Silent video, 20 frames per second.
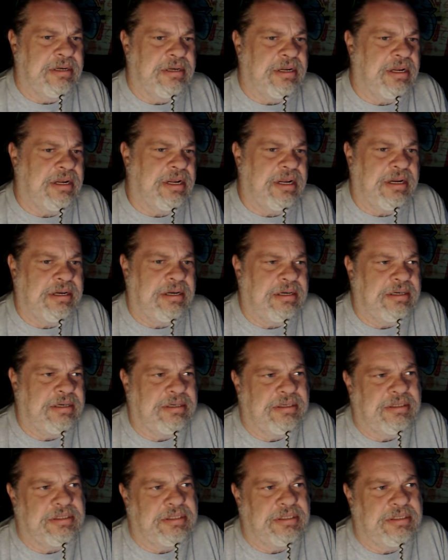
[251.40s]
Yeah.
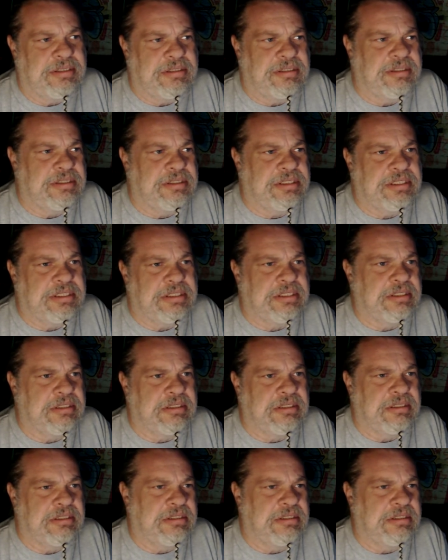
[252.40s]
She's,